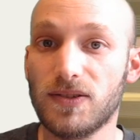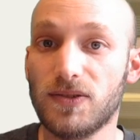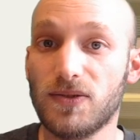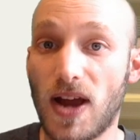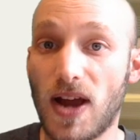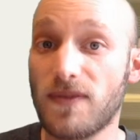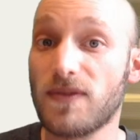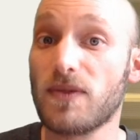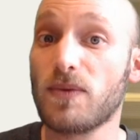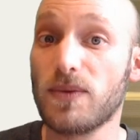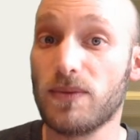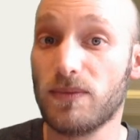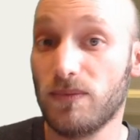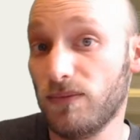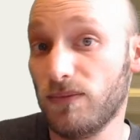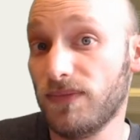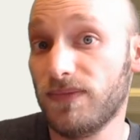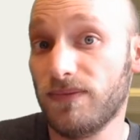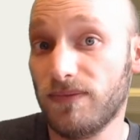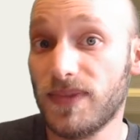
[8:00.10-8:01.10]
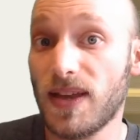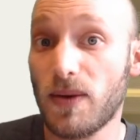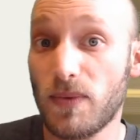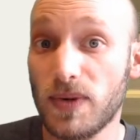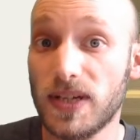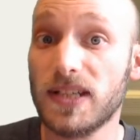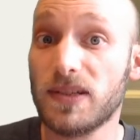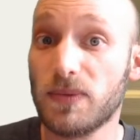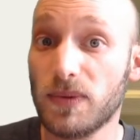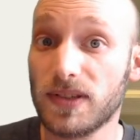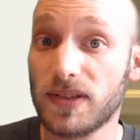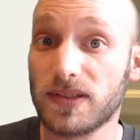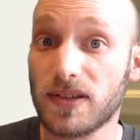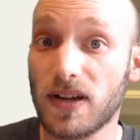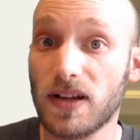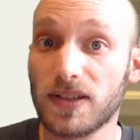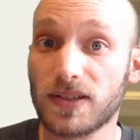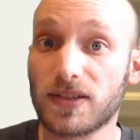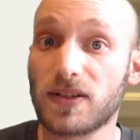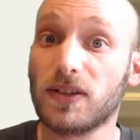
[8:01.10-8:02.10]
driver that we need to
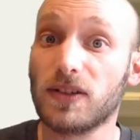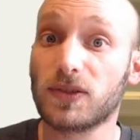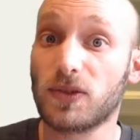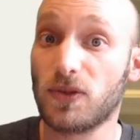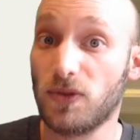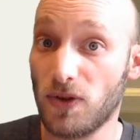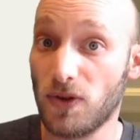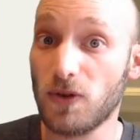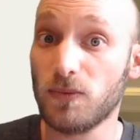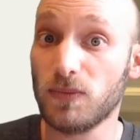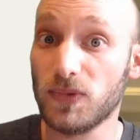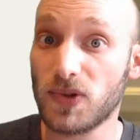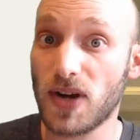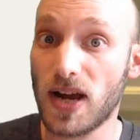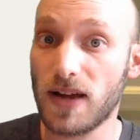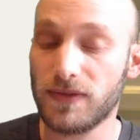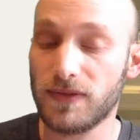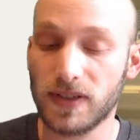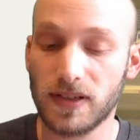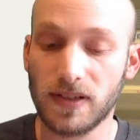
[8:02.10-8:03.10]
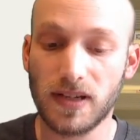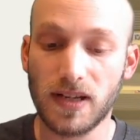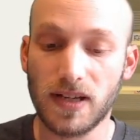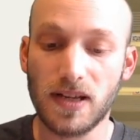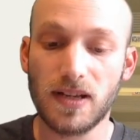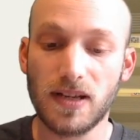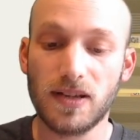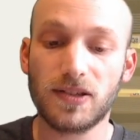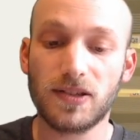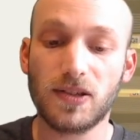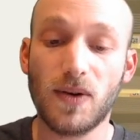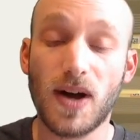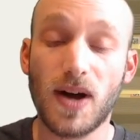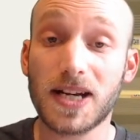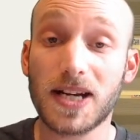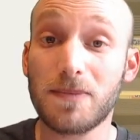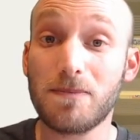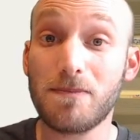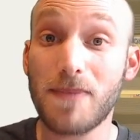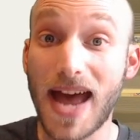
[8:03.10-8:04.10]
install is called Chrome driver. So on
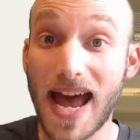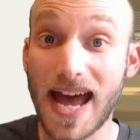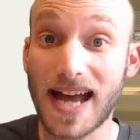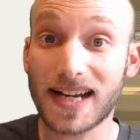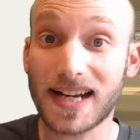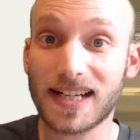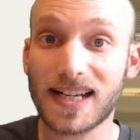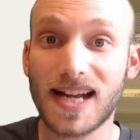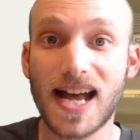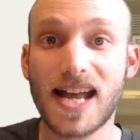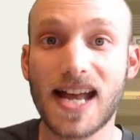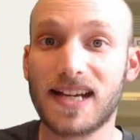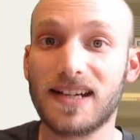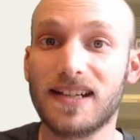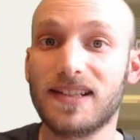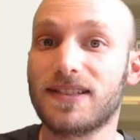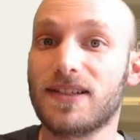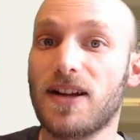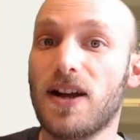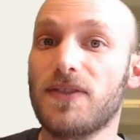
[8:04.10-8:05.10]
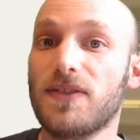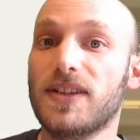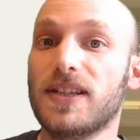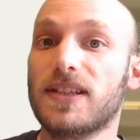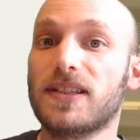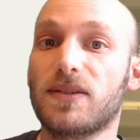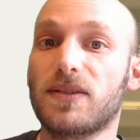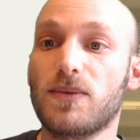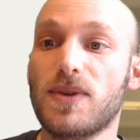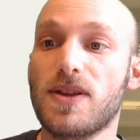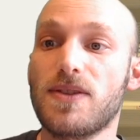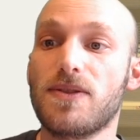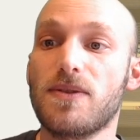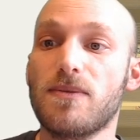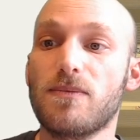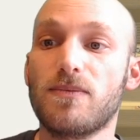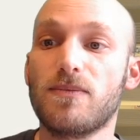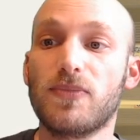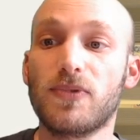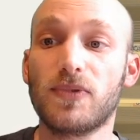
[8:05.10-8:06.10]
a Mac, I can install this with
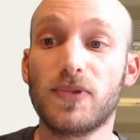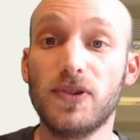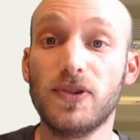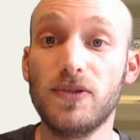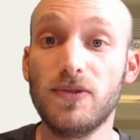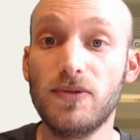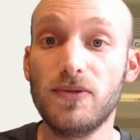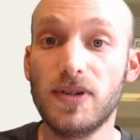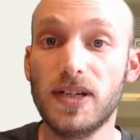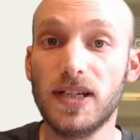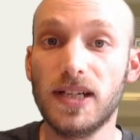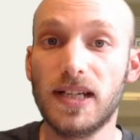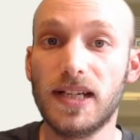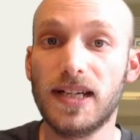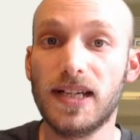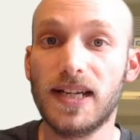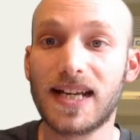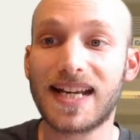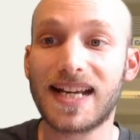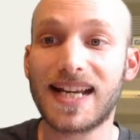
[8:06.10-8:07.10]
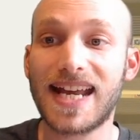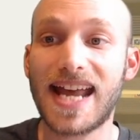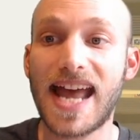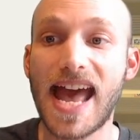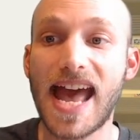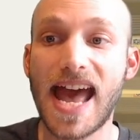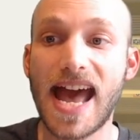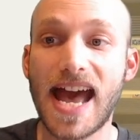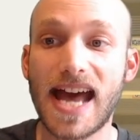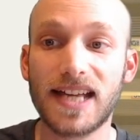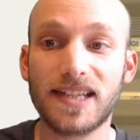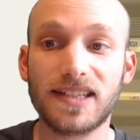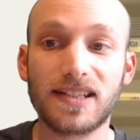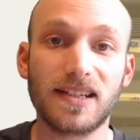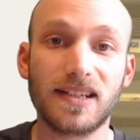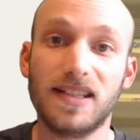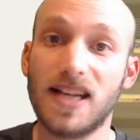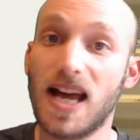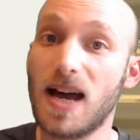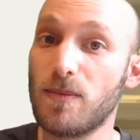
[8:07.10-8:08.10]
brew cask,
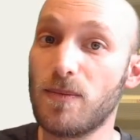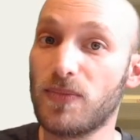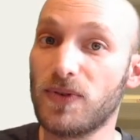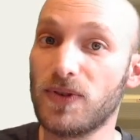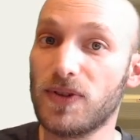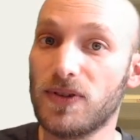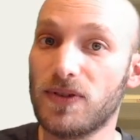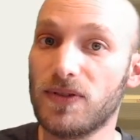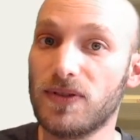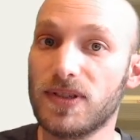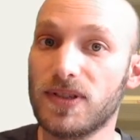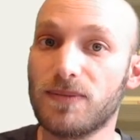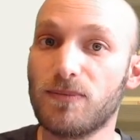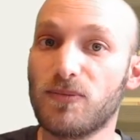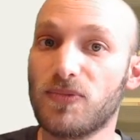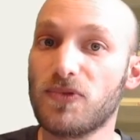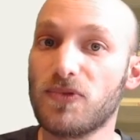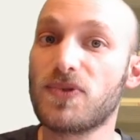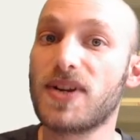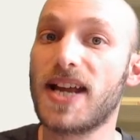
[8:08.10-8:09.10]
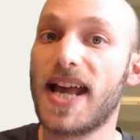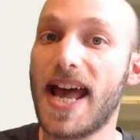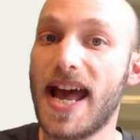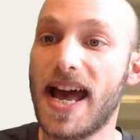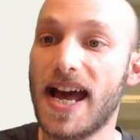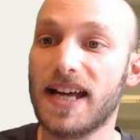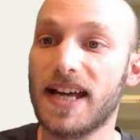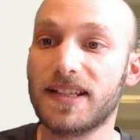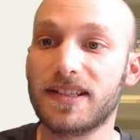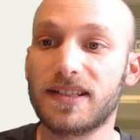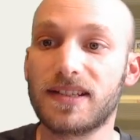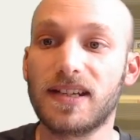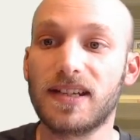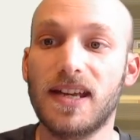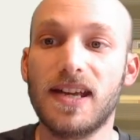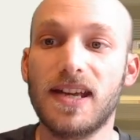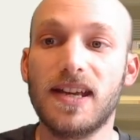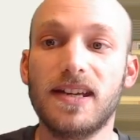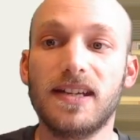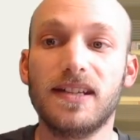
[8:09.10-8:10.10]
not brew cask
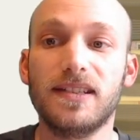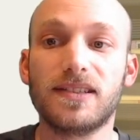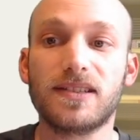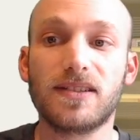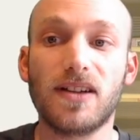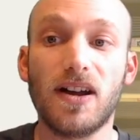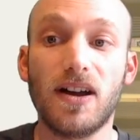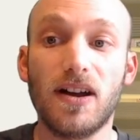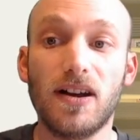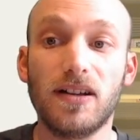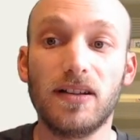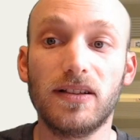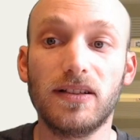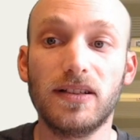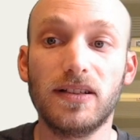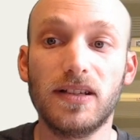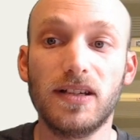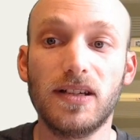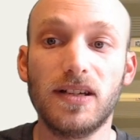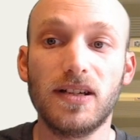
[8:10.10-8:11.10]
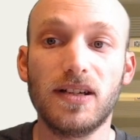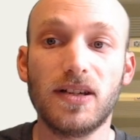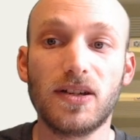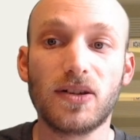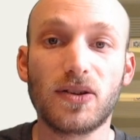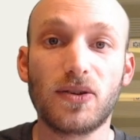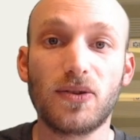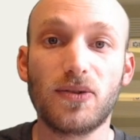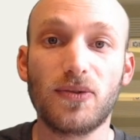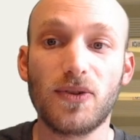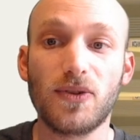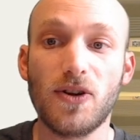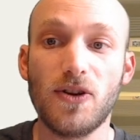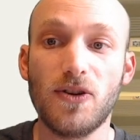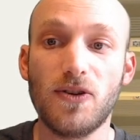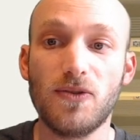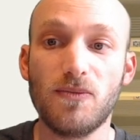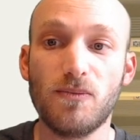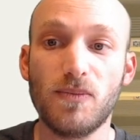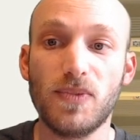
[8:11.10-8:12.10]
install
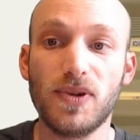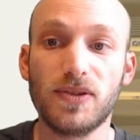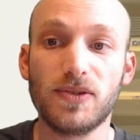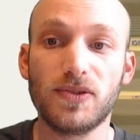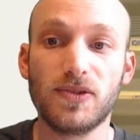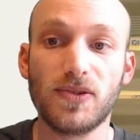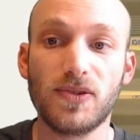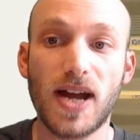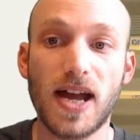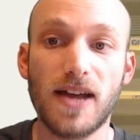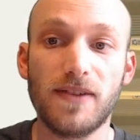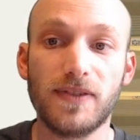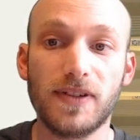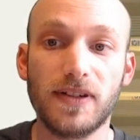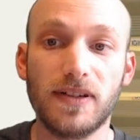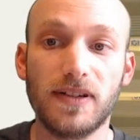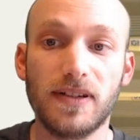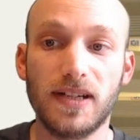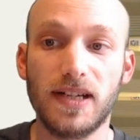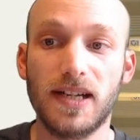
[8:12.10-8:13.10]
Chrome driver.